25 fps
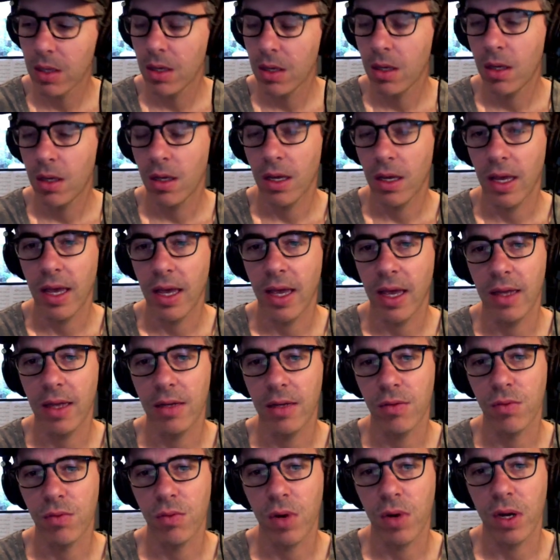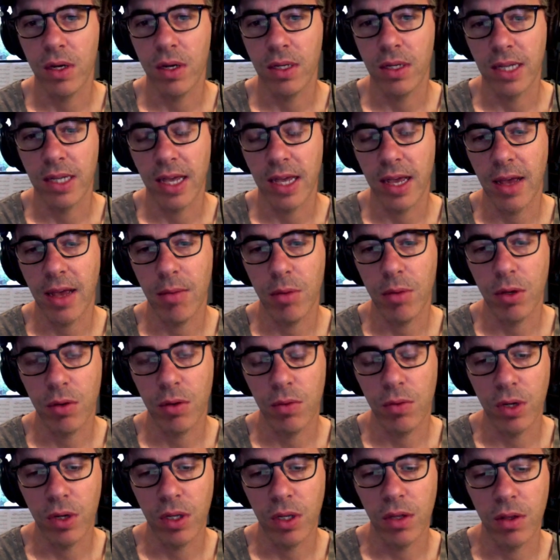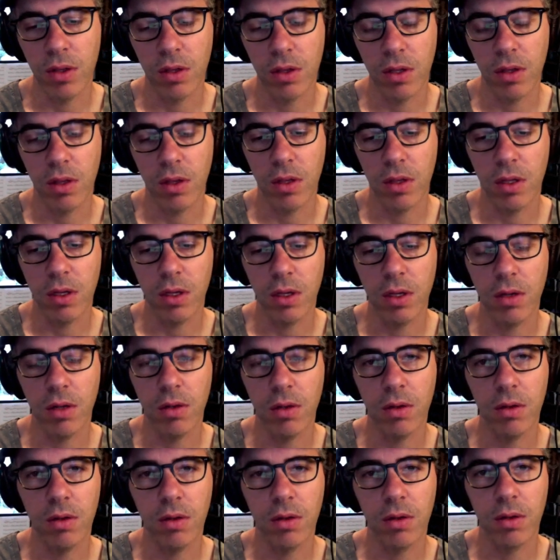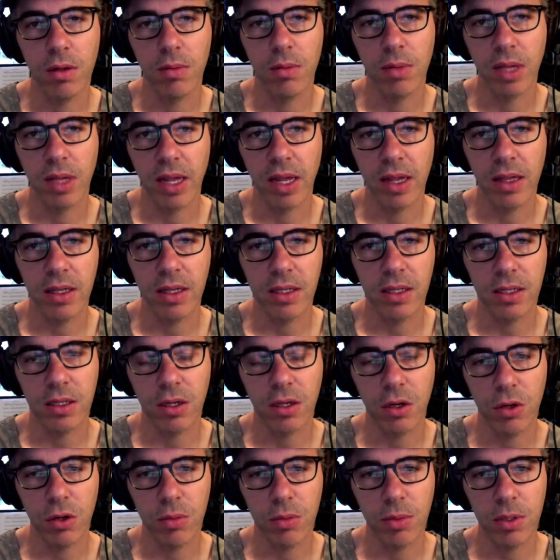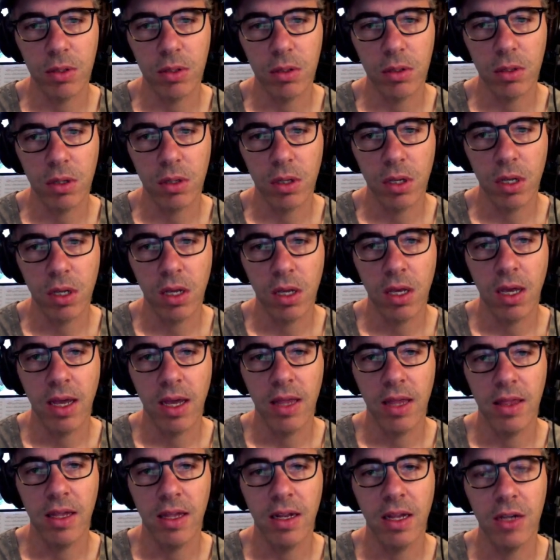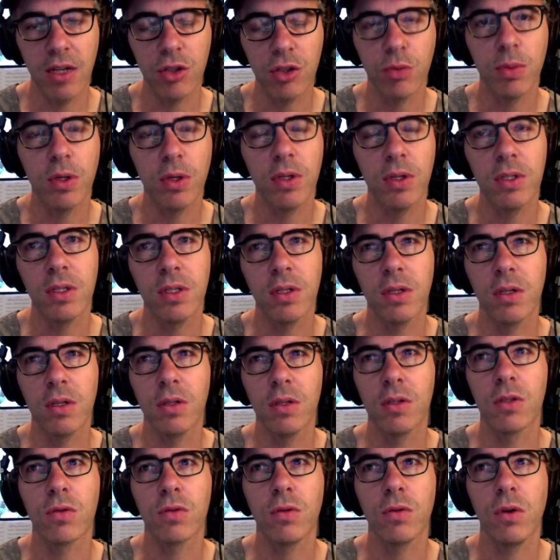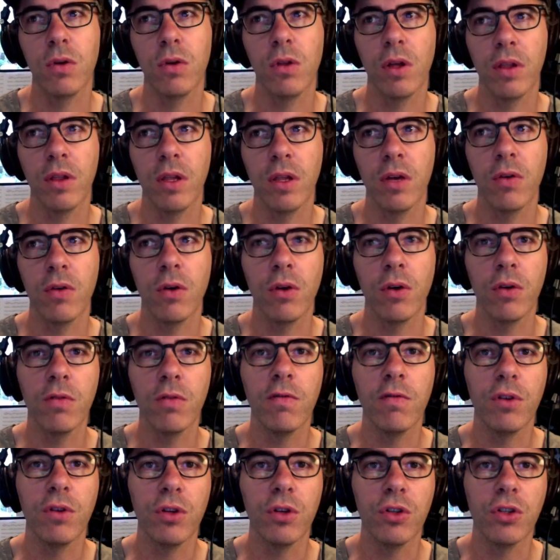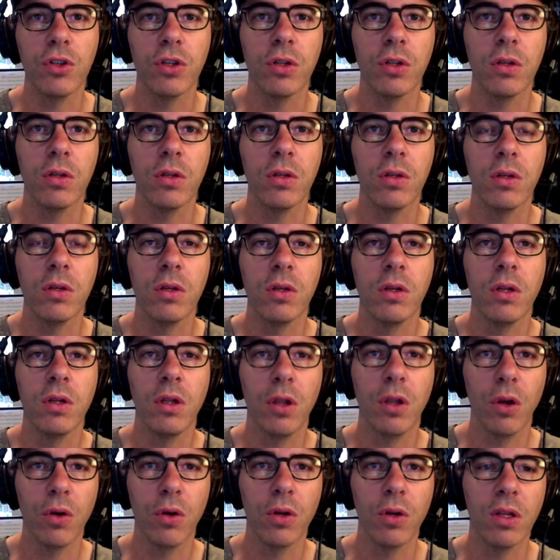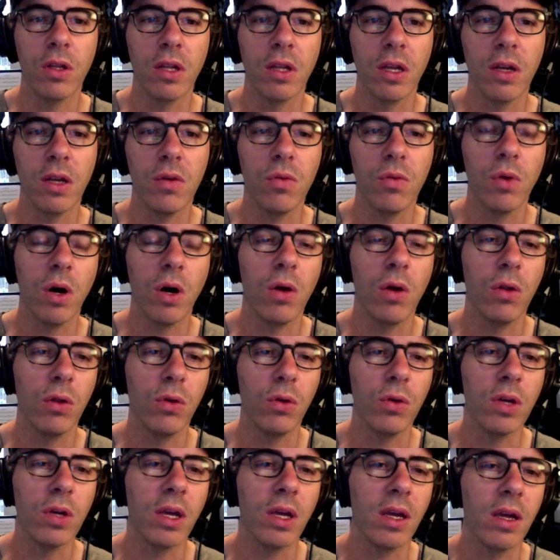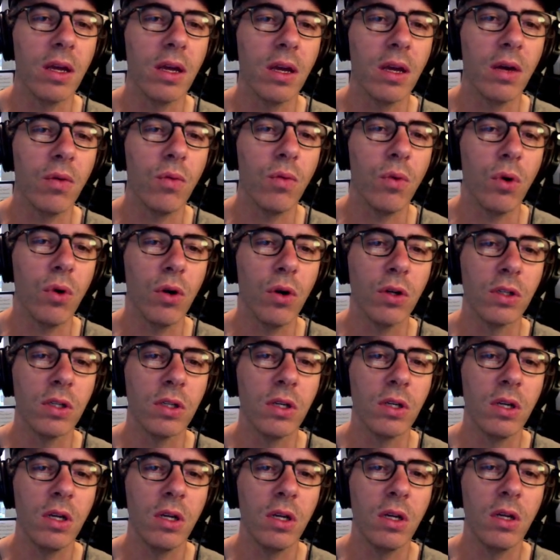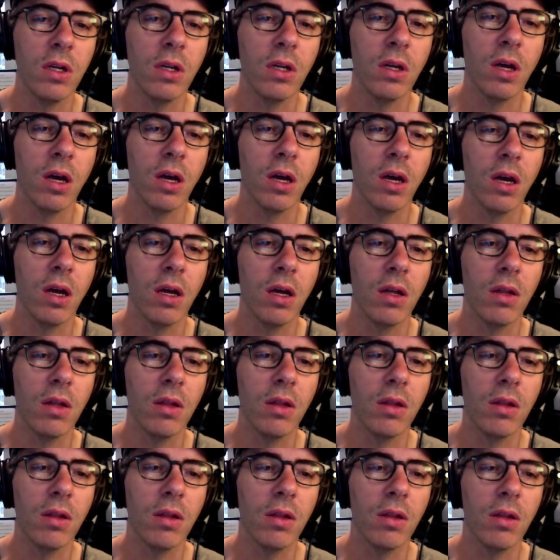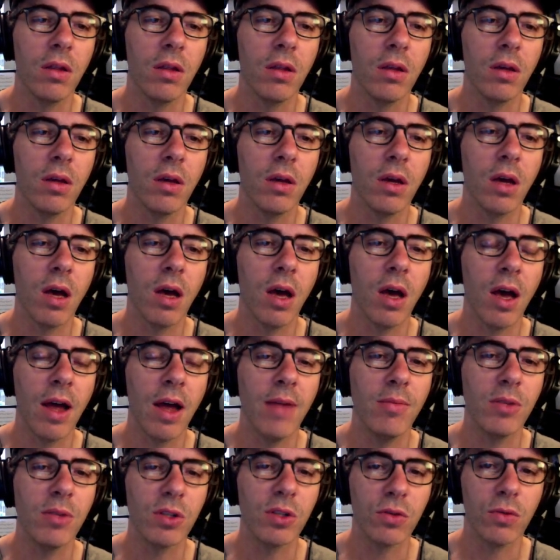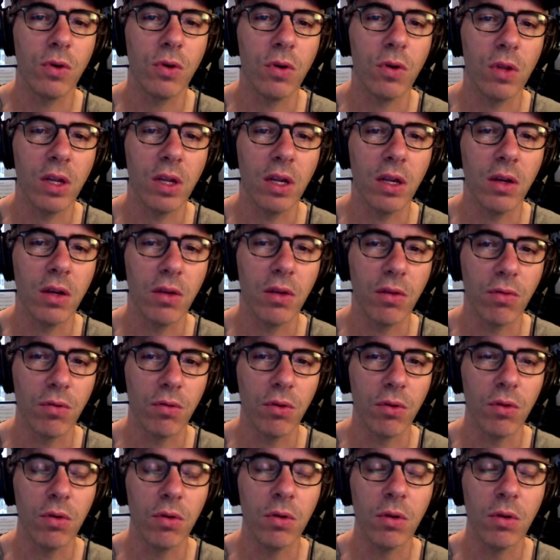and one tab with the playlist open. And then each person can scroll on their own version locally while looking at what I'm scrolling through.